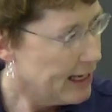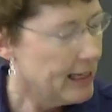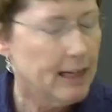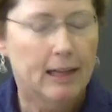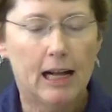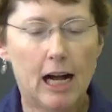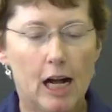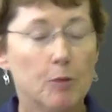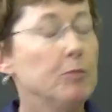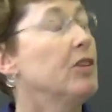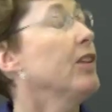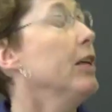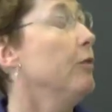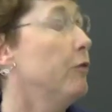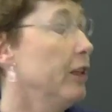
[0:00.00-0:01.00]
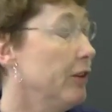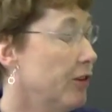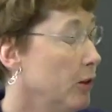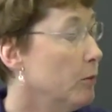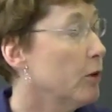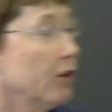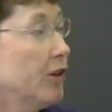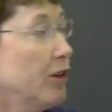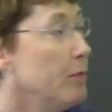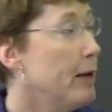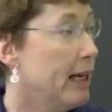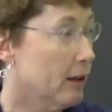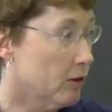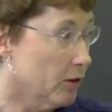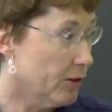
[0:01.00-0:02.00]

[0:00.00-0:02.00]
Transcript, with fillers: you worked? Um, St. Vincent Mercy Medical